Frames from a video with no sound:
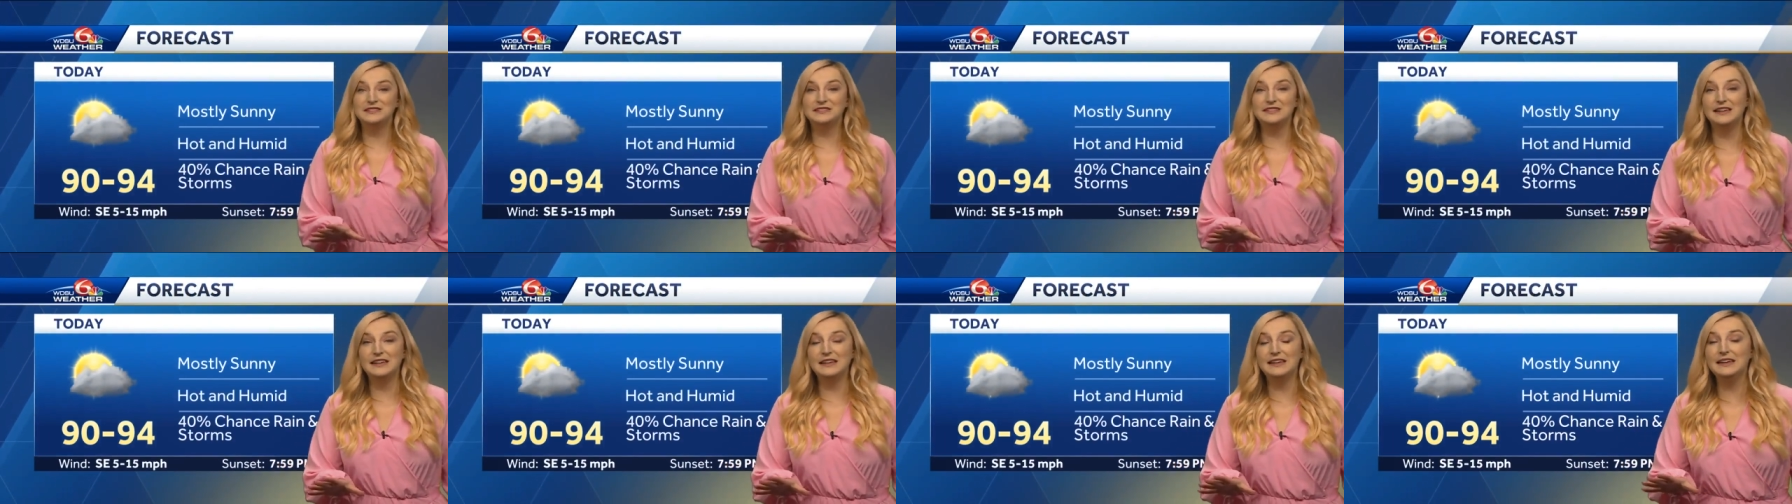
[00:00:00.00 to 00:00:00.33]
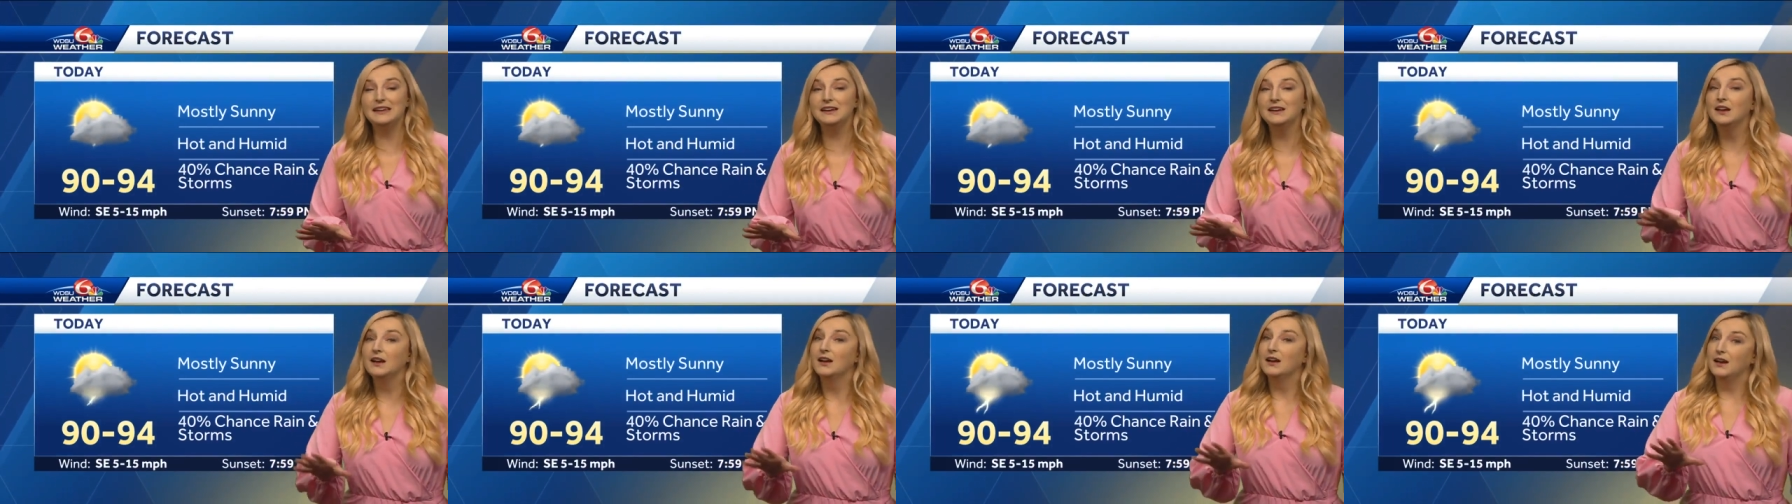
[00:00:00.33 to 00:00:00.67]

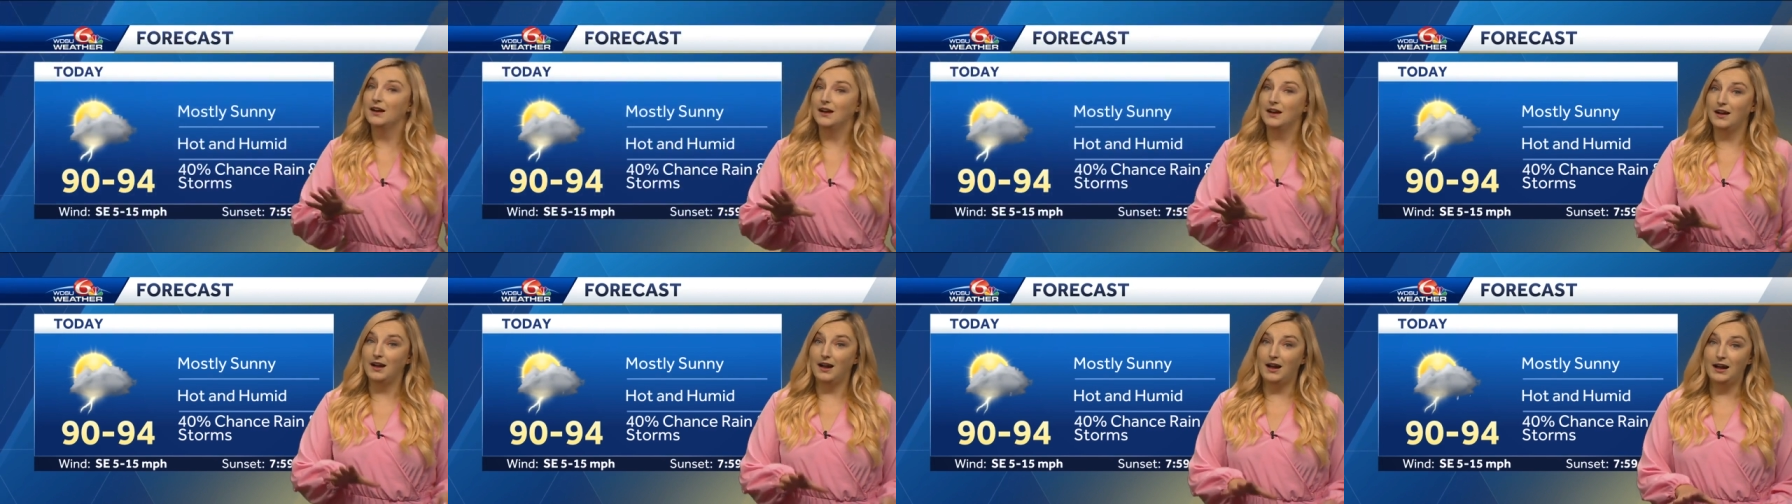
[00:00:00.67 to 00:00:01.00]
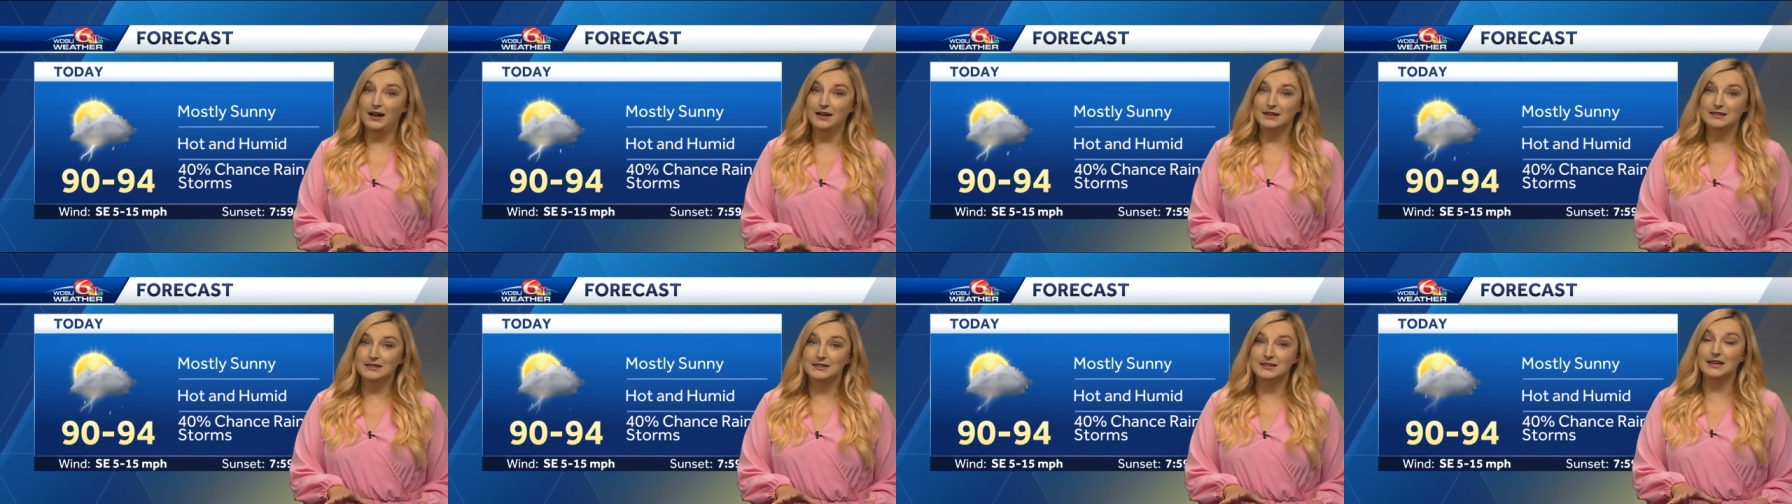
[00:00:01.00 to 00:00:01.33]
sunny,
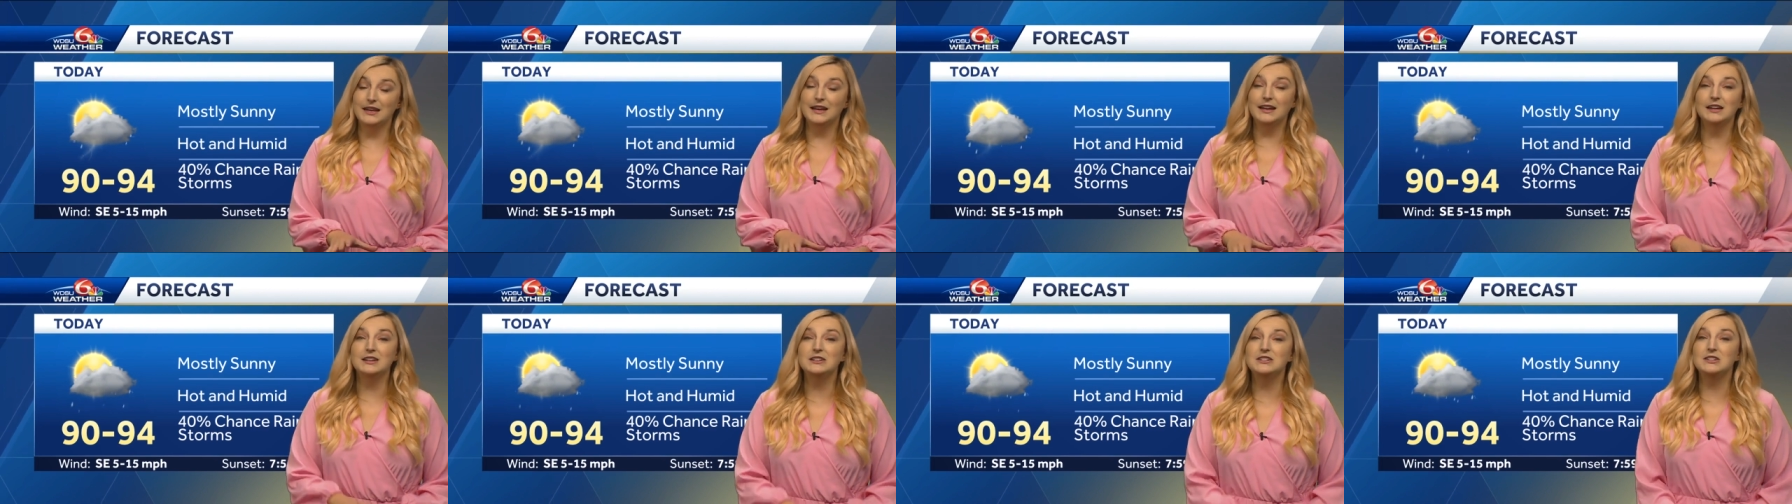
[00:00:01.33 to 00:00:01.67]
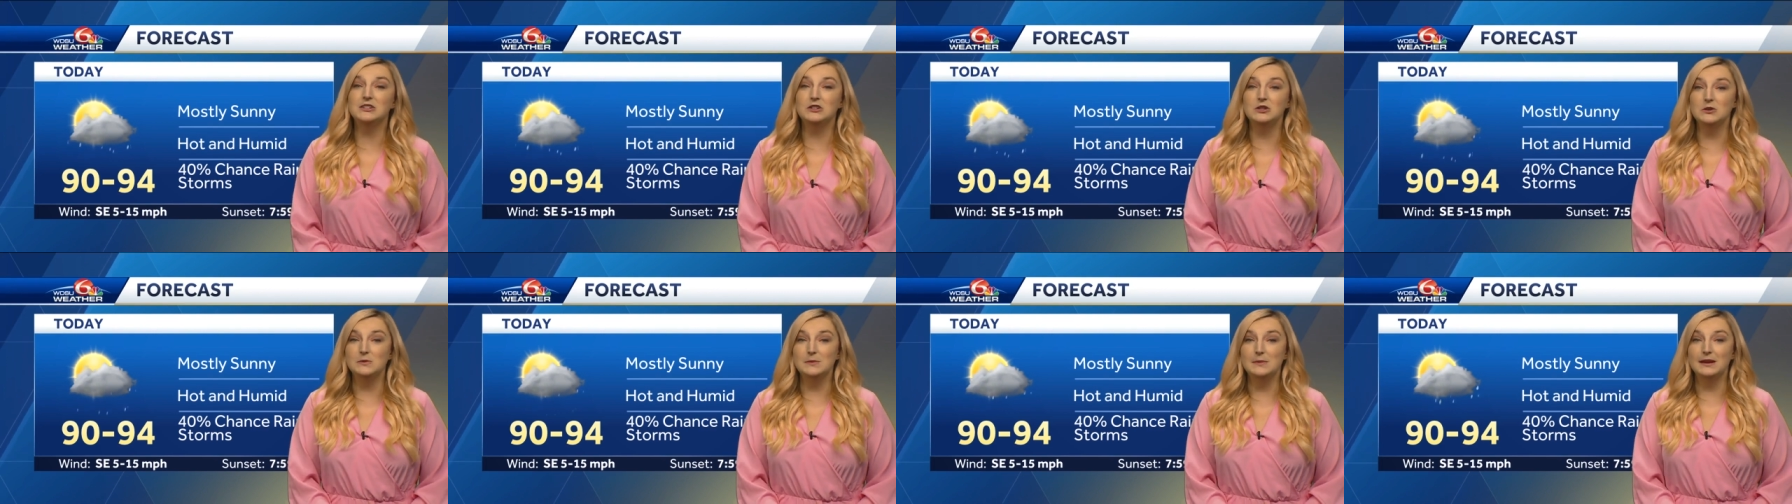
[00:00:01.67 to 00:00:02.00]
hot and
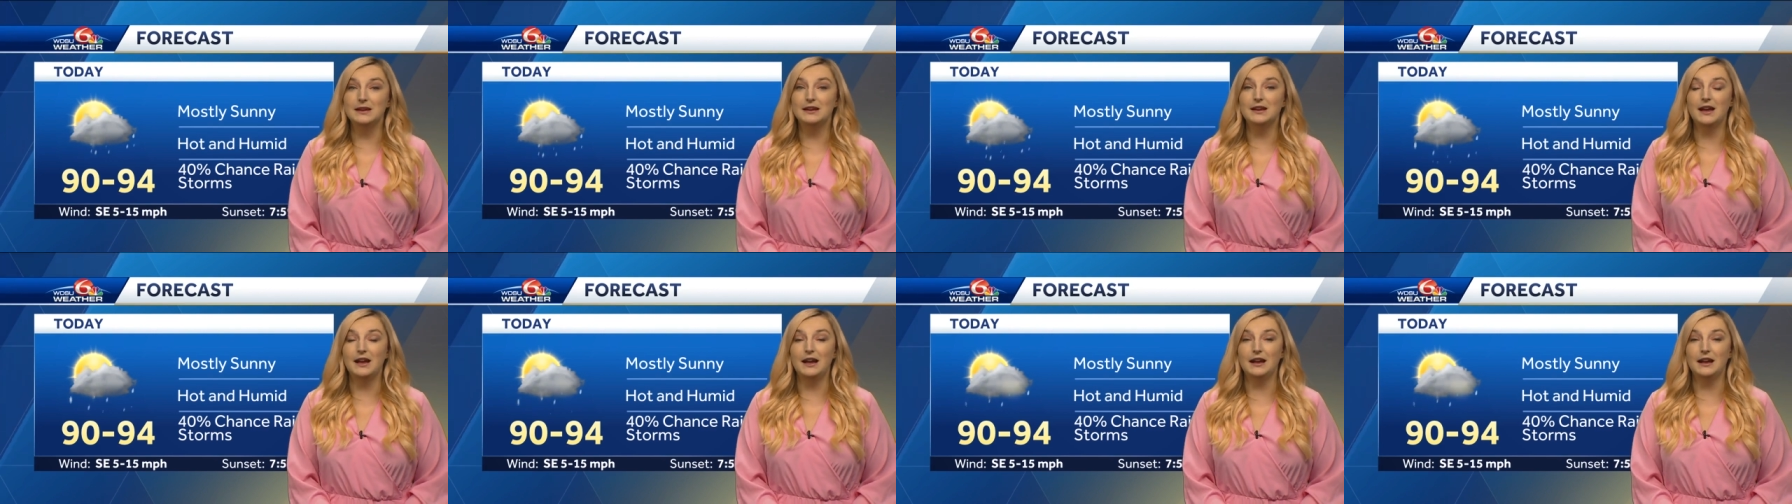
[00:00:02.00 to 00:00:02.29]
humid.